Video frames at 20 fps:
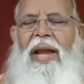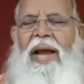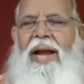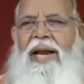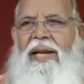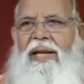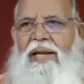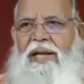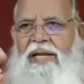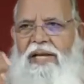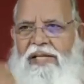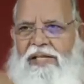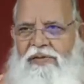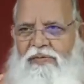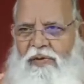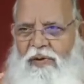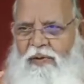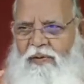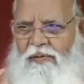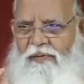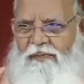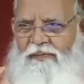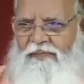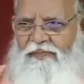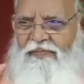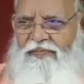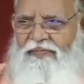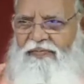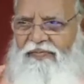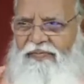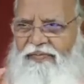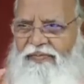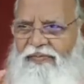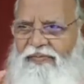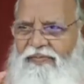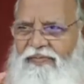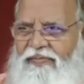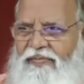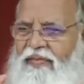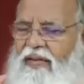And then they swallow.
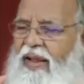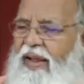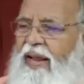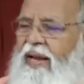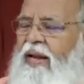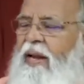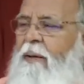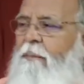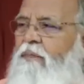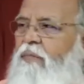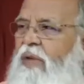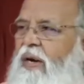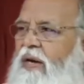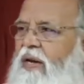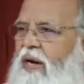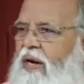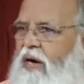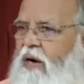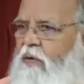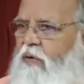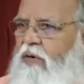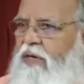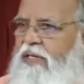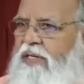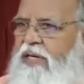Then they take out the